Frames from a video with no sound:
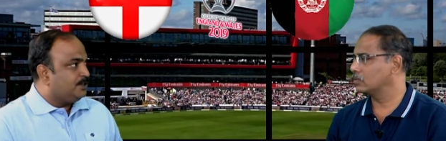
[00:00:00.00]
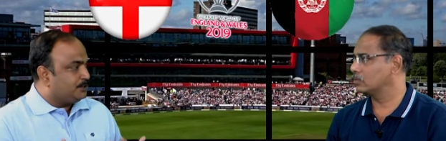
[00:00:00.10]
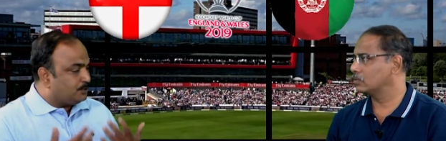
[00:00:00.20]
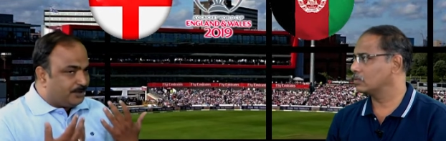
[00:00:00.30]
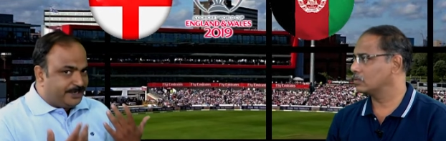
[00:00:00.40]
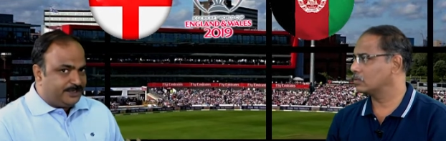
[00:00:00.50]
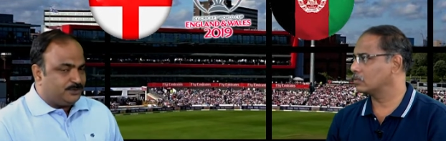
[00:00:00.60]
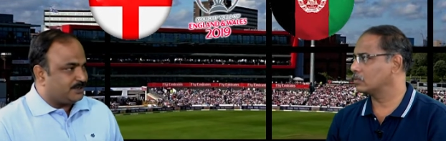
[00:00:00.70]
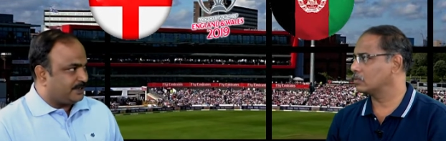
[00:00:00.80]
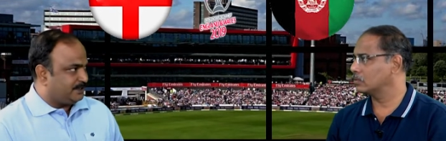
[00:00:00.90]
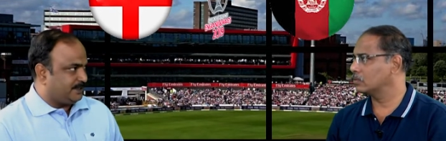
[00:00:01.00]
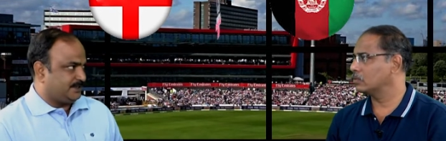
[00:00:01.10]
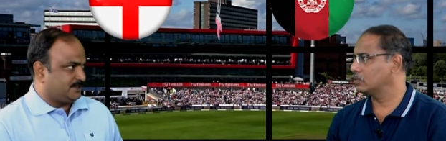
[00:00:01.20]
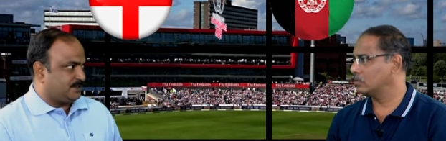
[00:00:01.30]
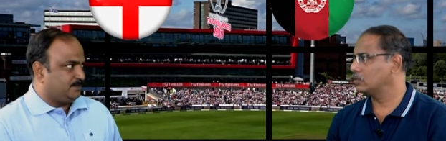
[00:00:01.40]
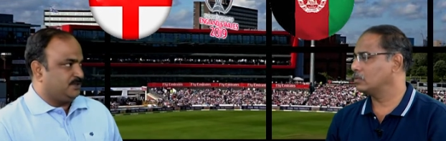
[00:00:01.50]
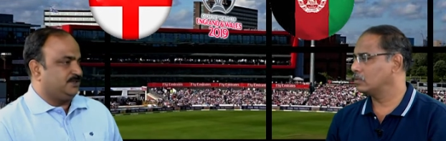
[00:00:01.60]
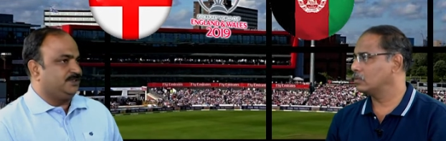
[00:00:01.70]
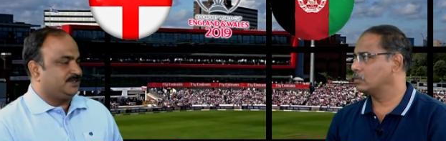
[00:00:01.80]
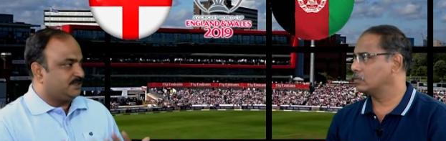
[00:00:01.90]
Speaker 1: you don't need to try that extra
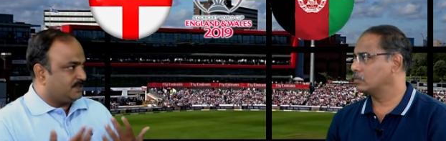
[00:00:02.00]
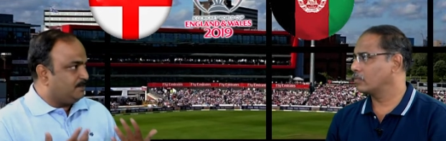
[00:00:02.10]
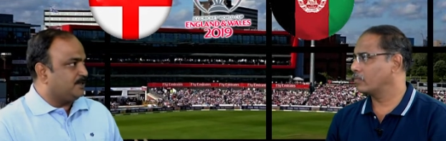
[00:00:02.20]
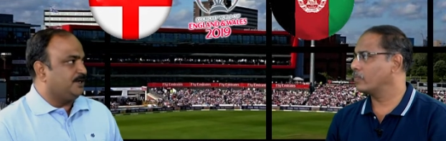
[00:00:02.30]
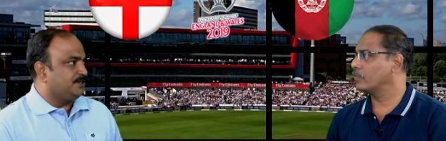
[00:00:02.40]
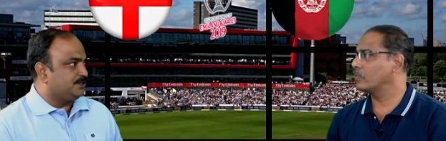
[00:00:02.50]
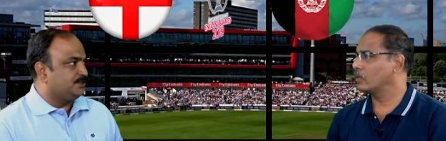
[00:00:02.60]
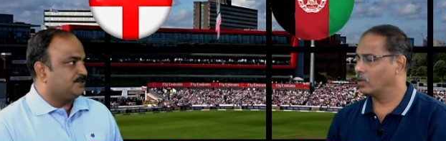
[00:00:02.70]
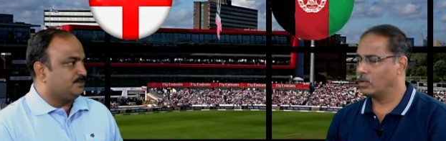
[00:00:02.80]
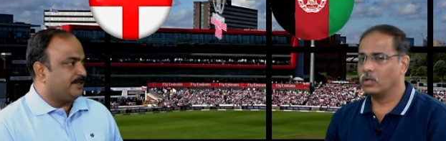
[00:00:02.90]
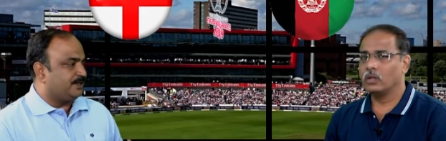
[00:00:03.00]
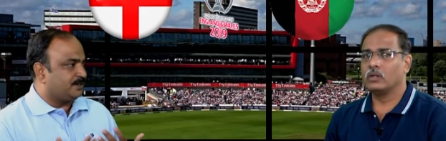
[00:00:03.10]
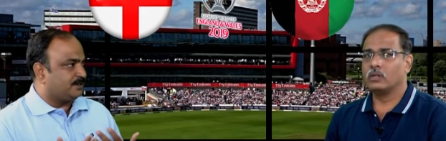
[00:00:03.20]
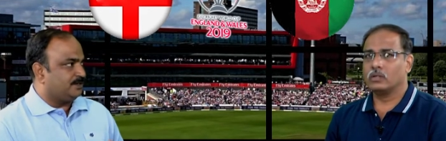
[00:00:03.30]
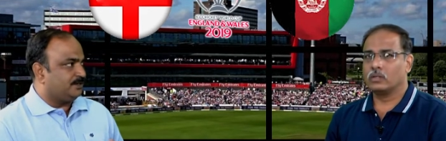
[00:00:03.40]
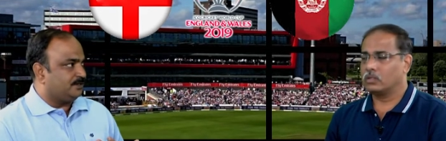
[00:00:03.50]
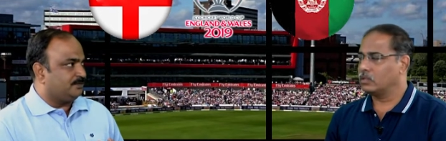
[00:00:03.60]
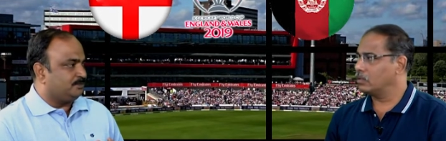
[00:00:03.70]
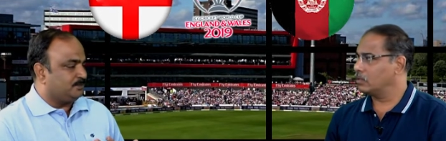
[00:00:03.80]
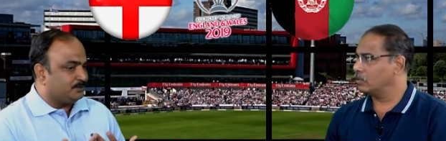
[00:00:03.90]
because it's the same conditions where
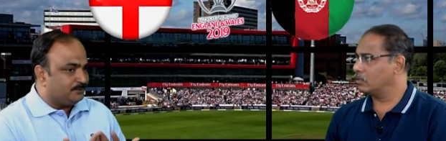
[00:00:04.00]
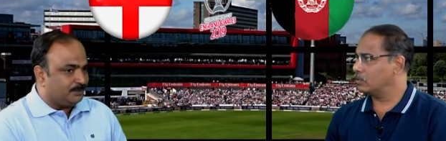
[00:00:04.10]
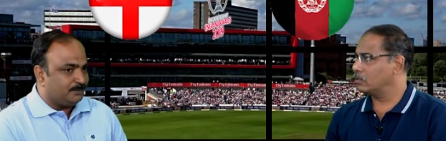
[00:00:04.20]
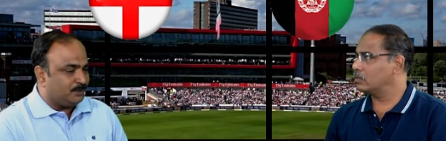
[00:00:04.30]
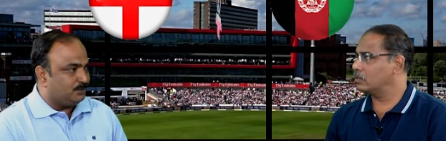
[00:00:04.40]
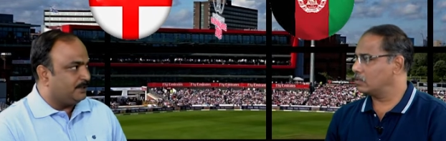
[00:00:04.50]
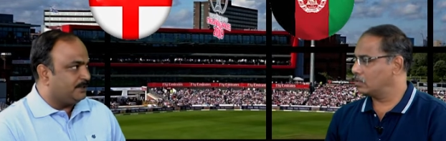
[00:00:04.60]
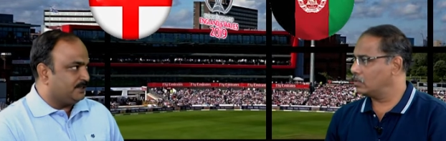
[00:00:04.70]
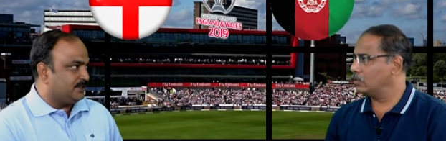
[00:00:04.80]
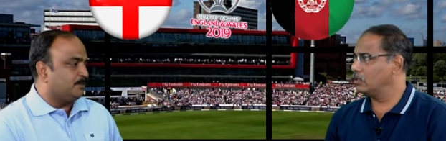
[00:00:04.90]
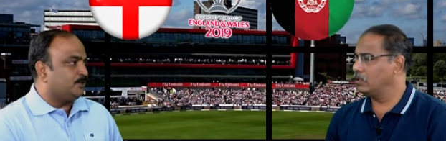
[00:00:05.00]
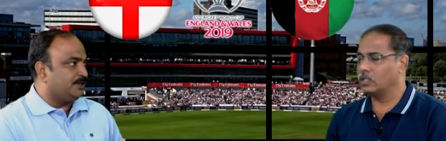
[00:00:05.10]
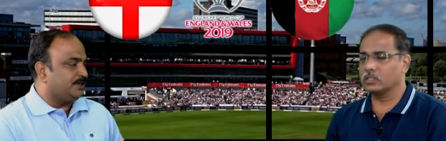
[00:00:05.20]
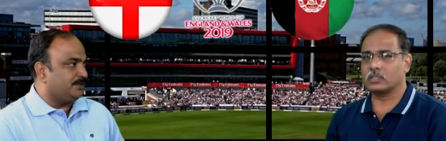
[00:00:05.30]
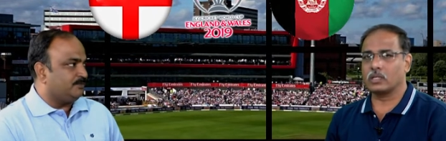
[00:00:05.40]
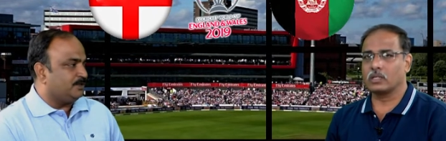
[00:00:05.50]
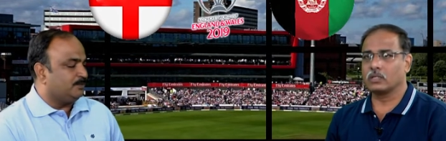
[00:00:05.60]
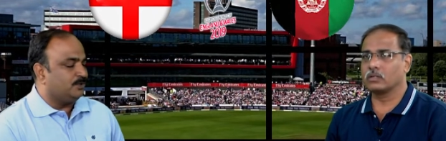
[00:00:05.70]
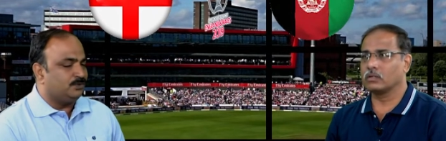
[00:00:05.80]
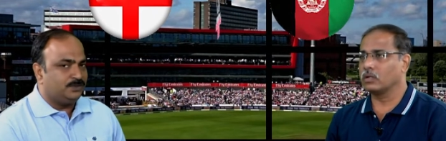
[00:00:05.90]
uh, you will bowl and the opponent yes, team
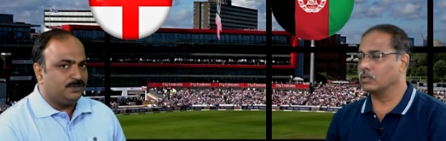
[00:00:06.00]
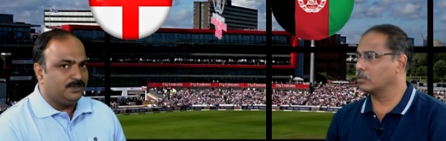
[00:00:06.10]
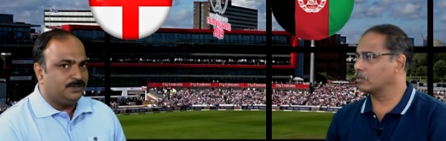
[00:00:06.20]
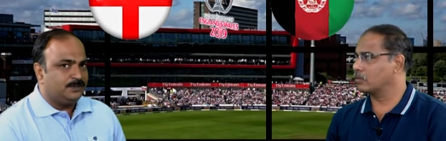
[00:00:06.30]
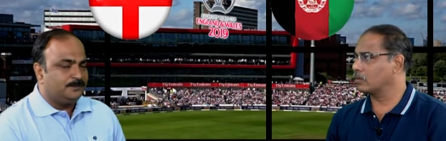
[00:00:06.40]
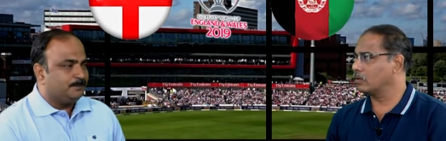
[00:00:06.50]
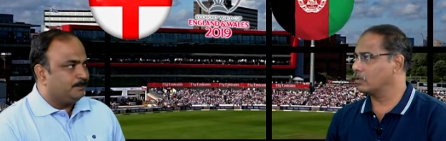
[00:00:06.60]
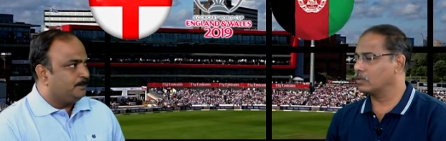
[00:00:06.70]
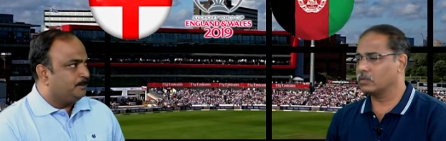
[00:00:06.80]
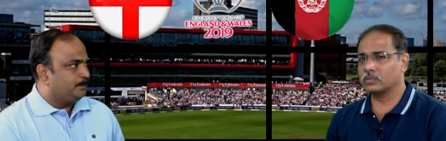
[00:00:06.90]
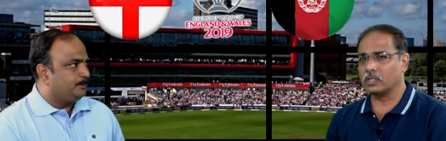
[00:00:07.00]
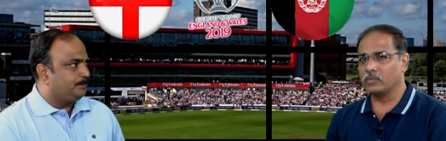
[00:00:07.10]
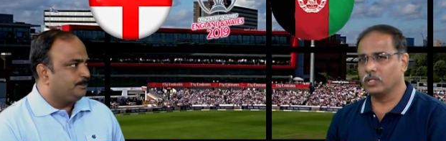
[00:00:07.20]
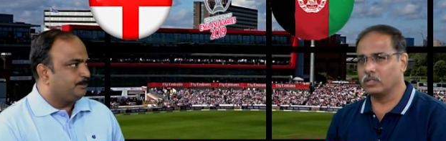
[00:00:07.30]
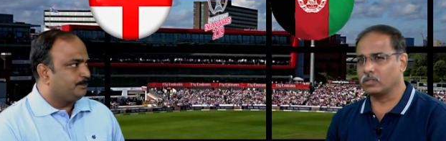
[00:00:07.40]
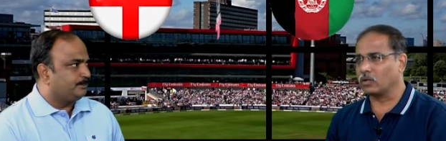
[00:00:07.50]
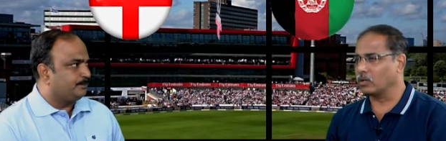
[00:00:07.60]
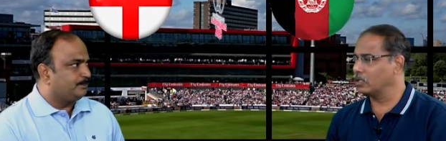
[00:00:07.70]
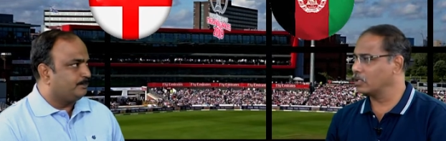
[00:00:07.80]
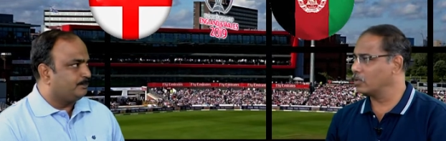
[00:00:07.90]
will and,
Speaker 2: bowl uh, uh so we need to
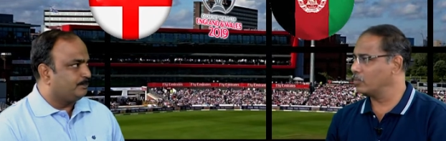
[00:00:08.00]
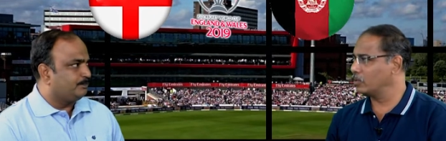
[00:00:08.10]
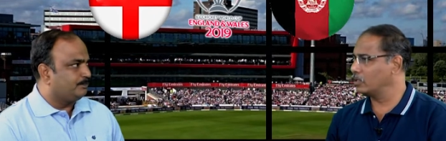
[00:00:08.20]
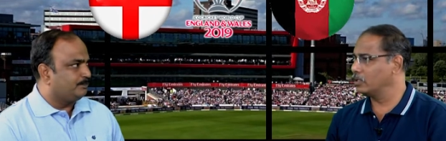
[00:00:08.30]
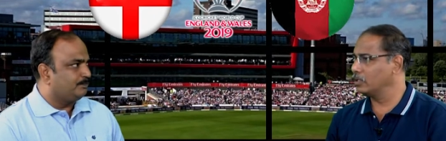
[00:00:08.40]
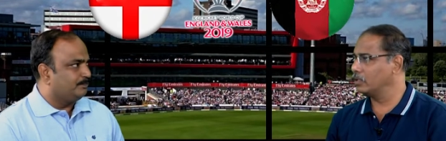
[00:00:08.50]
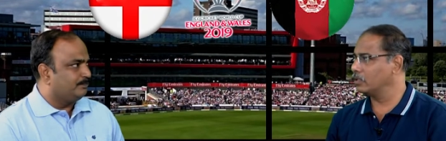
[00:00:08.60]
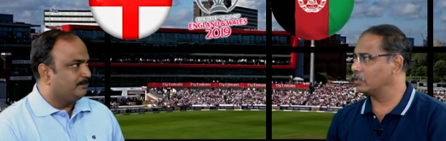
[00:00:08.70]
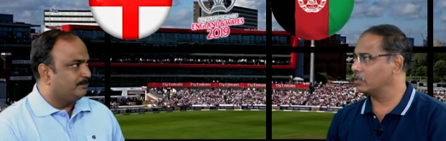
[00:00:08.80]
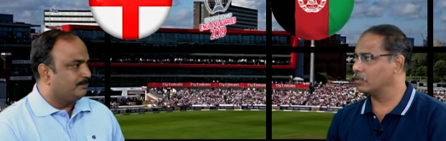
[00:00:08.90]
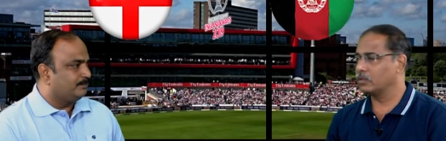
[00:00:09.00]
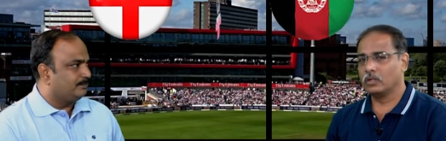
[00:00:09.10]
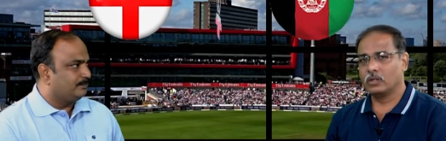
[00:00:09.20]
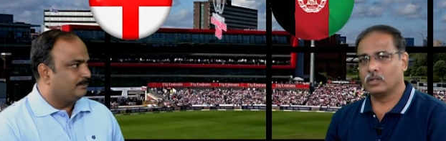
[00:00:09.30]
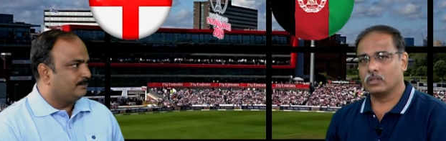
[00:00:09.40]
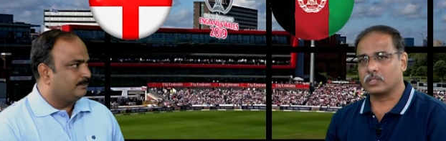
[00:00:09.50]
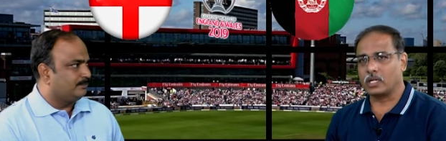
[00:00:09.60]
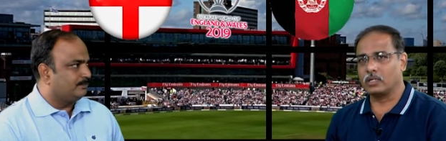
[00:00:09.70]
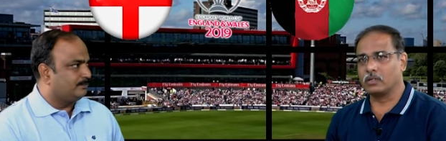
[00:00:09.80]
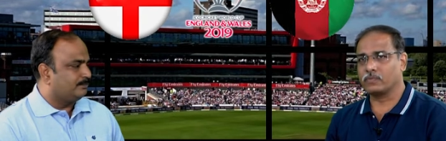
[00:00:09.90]
talk a little about the uh,
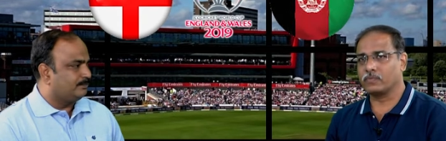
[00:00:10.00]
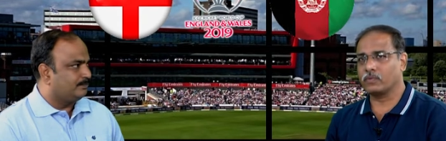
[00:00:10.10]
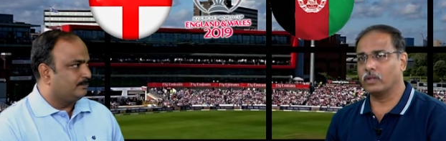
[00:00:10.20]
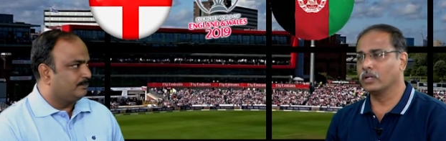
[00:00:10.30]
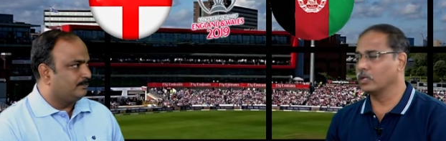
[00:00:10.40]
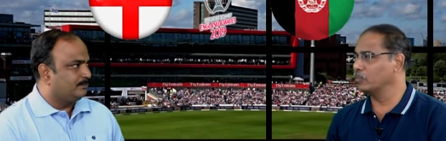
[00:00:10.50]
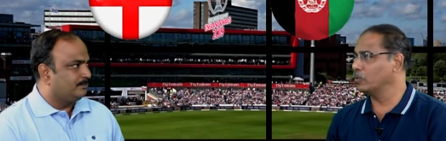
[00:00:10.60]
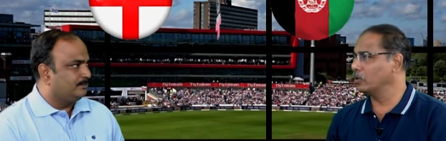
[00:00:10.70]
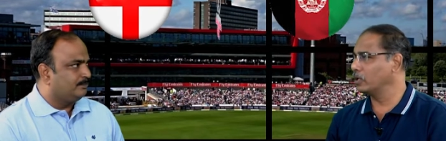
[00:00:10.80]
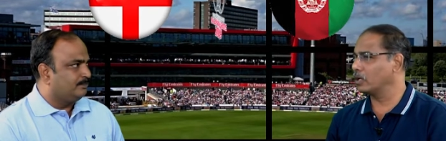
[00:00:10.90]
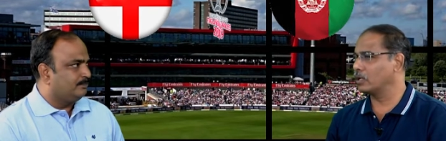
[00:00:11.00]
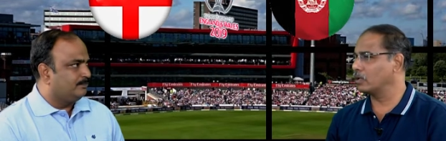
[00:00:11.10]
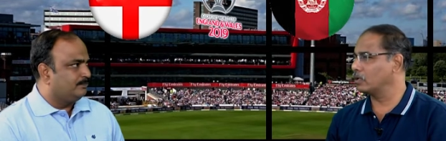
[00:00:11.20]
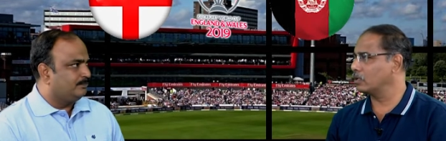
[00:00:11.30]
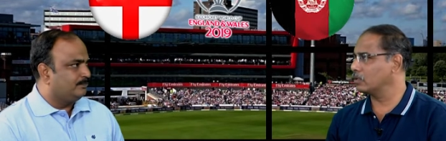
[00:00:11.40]
standard of England bowling and uh,